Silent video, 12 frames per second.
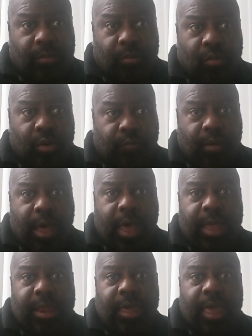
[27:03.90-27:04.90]
would
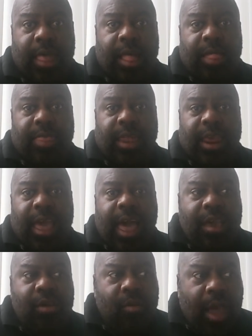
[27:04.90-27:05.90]
find that a
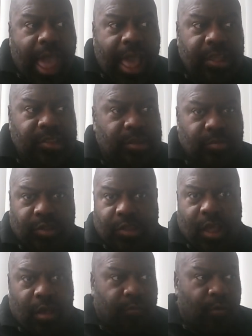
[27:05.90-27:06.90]
guy who hangs
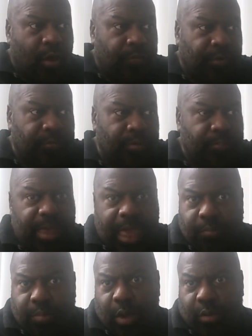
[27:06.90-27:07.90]
himself off of a
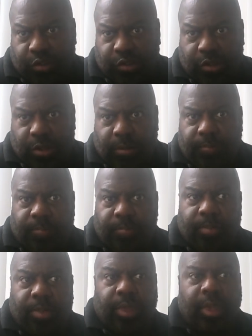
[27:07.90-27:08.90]
bedpost
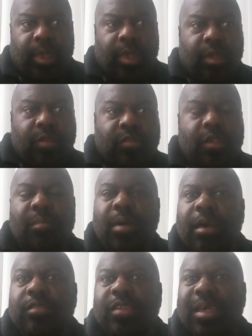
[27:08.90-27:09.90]

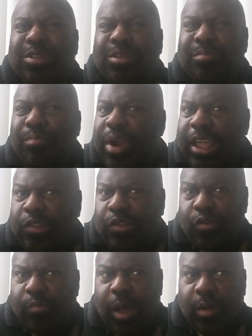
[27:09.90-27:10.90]
somehow is able to break
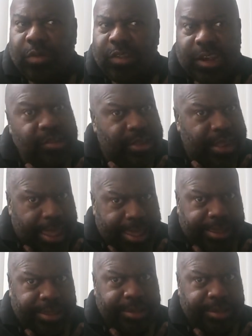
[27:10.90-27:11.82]
two bones in his neck,